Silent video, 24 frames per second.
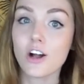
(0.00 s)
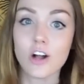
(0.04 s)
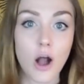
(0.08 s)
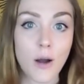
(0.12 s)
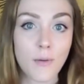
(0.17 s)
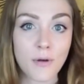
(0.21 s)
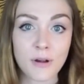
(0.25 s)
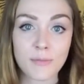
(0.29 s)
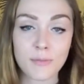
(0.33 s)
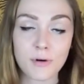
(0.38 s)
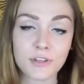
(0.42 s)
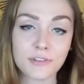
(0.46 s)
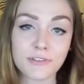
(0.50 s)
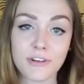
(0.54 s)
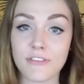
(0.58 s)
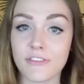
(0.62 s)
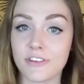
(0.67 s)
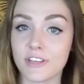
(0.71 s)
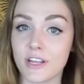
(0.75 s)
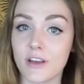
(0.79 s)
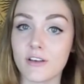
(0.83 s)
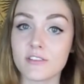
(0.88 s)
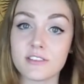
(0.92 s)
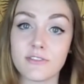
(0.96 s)
comment on both of our
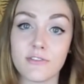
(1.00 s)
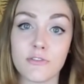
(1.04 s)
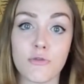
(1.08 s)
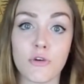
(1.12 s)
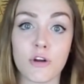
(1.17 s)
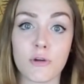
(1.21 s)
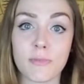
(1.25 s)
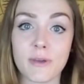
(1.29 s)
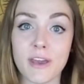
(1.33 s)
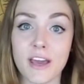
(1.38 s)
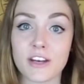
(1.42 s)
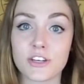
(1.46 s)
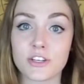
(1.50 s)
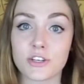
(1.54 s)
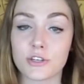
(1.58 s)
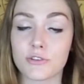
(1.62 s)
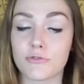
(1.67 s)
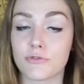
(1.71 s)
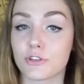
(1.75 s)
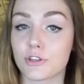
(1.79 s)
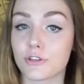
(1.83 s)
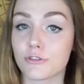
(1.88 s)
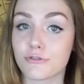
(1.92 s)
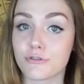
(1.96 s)
videos if you want to be entered
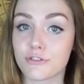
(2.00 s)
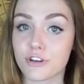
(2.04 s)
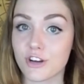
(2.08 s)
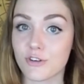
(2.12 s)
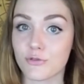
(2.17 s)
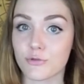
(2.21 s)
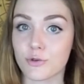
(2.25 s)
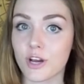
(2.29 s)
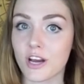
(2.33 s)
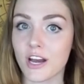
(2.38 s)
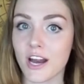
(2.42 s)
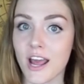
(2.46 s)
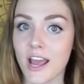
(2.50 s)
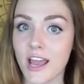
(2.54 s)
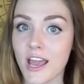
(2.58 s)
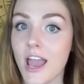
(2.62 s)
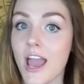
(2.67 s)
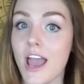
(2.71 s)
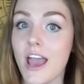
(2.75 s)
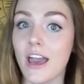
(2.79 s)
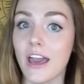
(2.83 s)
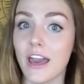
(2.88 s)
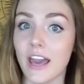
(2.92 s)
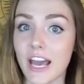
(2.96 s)
for the free reading.
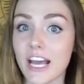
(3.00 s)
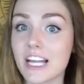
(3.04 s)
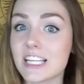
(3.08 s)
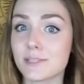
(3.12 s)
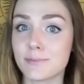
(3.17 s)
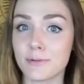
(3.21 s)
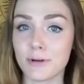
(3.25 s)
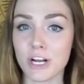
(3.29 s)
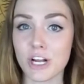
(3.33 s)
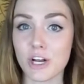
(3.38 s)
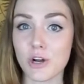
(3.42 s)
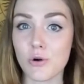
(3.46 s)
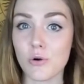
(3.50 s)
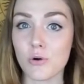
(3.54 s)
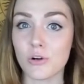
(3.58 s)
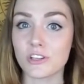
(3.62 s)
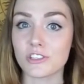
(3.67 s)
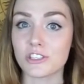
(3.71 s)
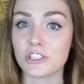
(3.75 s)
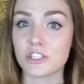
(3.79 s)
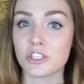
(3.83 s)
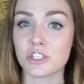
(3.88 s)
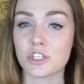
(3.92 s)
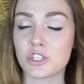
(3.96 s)
It's pretty cool.
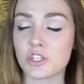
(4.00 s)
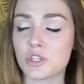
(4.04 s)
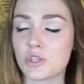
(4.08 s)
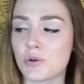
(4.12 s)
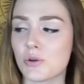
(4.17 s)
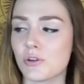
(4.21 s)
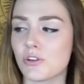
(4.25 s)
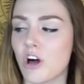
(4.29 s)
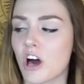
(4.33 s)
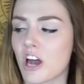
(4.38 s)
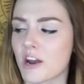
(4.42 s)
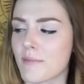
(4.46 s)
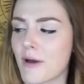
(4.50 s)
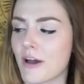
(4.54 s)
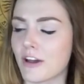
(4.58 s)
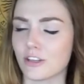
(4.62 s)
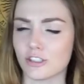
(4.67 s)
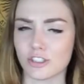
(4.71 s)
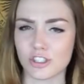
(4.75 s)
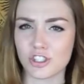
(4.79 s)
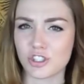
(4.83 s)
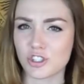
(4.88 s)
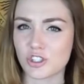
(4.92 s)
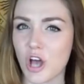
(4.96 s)
It teaches you a lot about
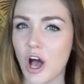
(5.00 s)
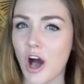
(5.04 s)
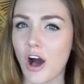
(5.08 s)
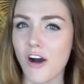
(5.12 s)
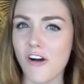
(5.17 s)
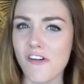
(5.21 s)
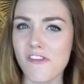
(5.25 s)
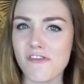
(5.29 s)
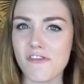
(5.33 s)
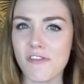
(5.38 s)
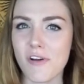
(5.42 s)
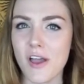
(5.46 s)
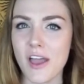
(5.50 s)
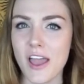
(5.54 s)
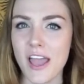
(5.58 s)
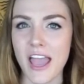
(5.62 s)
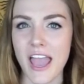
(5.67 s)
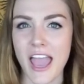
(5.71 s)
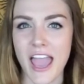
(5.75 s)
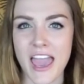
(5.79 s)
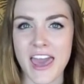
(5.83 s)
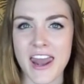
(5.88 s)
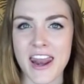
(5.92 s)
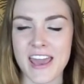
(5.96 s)
yourself
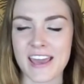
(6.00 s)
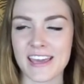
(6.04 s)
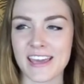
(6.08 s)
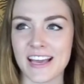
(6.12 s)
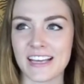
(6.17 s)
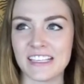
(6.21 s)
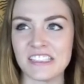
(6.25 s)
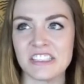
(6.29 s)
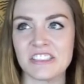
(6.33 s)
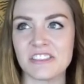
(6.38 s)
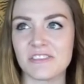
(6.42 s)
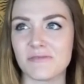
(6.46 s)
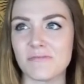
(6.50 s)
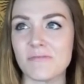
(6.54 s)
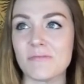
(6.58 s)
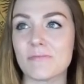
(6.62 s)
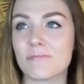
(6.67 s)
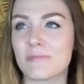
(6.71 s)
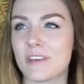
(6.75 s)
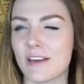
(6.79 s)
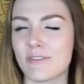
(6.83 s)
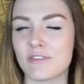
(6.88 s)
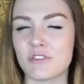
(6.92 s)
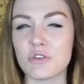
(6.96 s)
and I guess
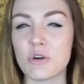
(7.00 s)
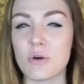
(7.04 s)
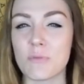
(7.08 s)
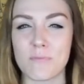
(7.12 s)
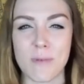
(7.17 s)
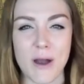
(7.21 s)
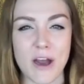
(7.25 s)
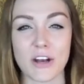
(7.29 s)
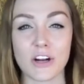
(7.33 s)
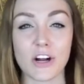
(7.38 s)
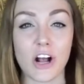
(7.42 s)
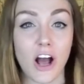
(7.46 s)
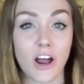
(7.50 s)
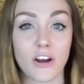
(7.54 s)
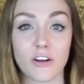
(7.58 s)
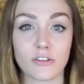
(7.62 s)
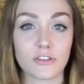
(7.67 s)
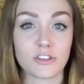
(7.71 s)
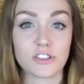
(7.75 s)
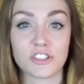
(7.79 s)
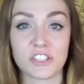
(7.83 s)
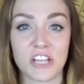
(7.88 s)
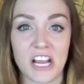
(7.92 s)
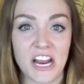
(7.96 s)
gives you a better
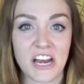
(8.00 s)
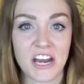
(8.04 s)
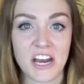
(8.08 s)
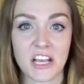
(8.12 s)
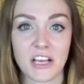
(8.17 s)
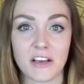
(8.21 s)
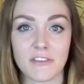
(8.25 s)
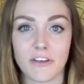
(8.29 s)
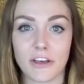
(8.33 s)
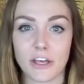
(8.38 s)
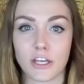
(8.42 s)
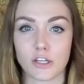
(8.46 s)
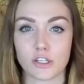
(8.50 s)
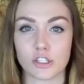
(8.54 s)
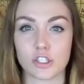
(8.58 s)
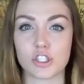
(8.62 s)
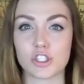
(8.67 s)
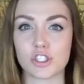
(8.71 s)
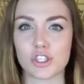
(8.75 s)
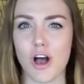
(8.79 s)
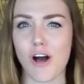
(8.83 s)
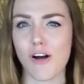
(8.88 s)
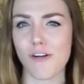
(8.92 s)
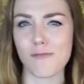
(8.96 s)
understanding of like your
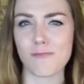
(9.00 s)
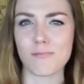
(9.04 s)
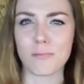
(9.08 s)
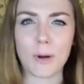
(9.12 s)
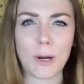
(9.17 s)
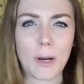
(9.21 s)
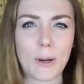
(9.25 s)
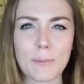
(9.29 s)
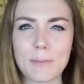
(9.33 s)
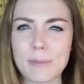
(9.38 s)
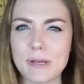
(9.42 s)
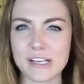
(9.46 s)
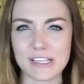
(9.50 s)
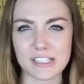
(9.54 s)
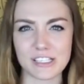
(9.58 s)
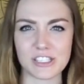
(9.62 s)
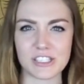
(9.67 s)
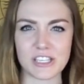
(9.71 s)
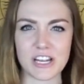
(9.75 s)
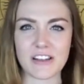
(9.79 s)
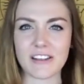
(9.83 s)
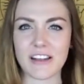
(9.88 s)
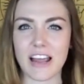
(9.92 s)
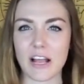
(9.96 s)
self
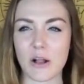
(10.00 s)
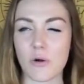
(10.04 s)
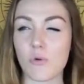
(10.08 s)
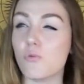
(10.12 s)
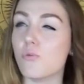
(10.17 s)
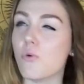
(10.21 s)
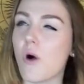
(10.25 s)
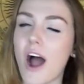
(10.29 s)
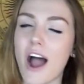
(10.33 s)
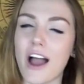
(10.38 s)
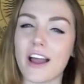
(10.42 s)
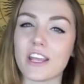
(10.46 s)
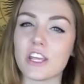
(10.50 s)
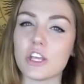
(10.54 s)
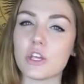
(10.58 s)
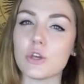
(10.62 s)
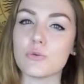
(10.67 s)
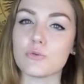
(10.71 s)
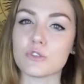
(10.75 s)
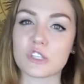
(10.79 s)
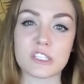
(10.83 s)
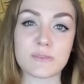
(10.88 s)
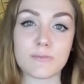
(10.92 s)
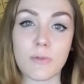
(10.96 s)
purpose and like why you
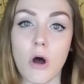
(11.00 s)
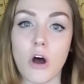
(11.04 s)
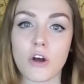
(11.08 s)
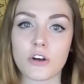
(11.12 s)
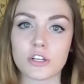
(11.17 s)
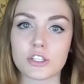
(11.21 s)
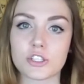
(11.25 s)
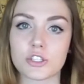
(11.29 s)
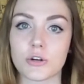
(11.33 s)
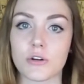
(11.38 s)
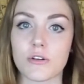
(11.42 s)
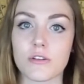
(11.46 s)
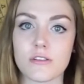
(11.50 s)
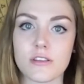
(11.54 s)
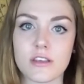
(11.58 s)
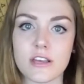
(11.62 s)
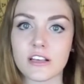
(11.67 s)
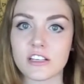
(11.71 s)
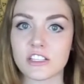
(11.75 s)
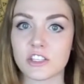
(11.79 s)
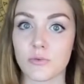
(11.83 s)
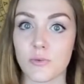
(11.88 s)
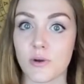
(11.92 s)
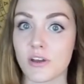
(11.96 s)
respond to certain
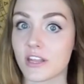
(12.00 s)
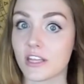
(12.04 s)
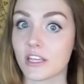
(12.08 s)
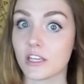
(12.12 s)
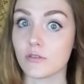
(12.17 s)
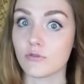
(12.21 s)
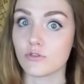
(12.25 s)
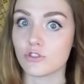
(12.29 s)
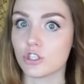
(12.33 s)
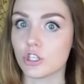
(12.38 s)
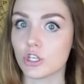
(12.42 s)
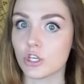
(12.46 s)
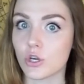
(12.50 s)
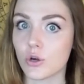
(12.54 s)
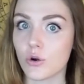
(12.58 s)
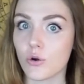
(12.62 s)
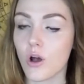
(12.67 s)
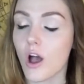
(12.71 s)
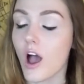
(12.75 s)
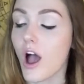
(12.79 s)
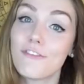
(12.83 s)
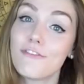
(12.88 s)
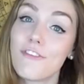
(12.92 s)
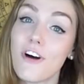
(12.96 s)
things the way that you do.
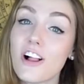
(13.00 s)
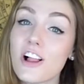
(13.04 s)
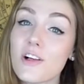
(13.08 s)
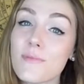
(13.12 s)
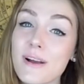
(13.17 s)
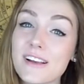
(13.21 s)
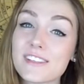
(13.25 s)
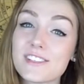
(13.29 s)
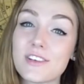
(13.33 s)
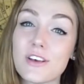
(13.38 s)
Follow my